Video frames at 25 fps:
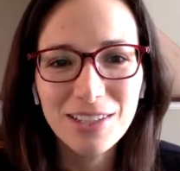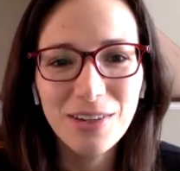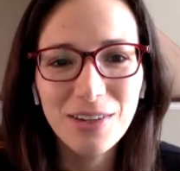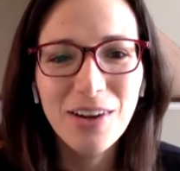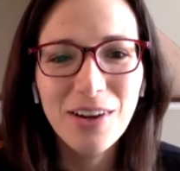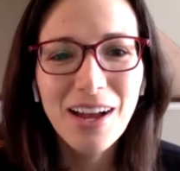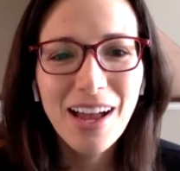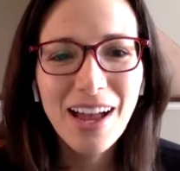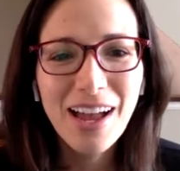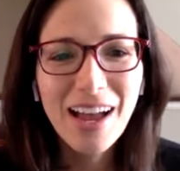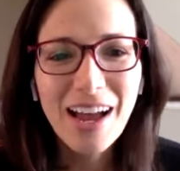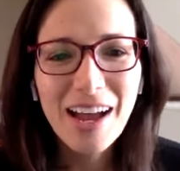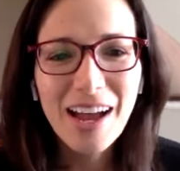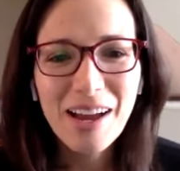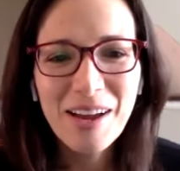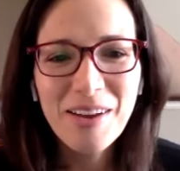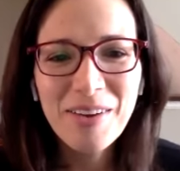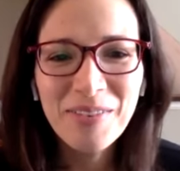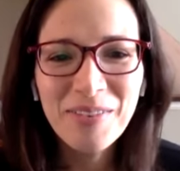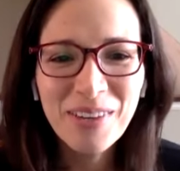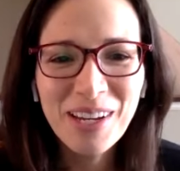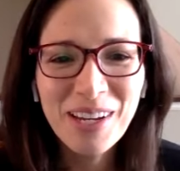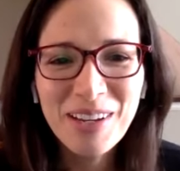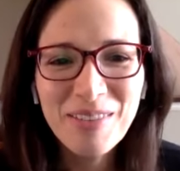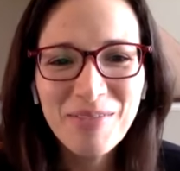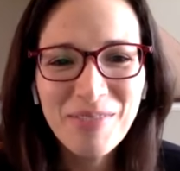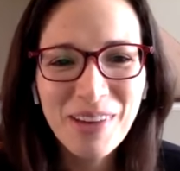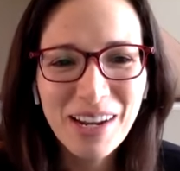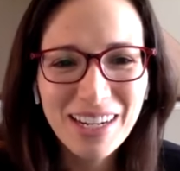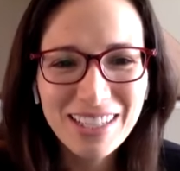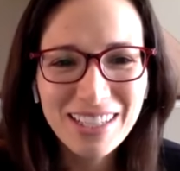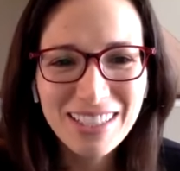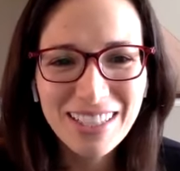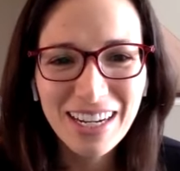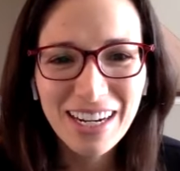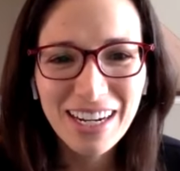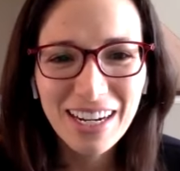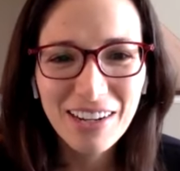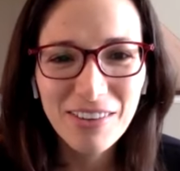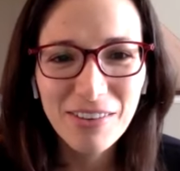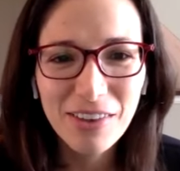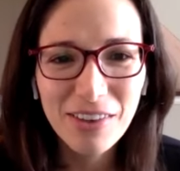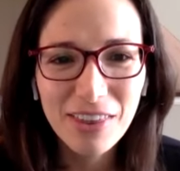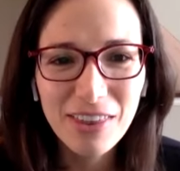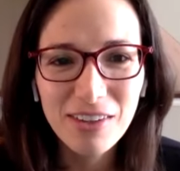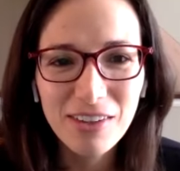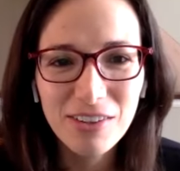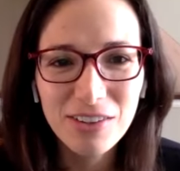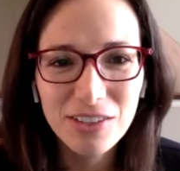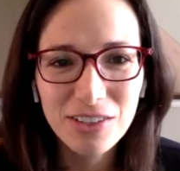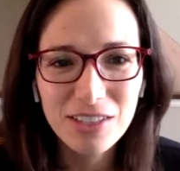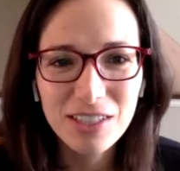So I'm like meditating with you.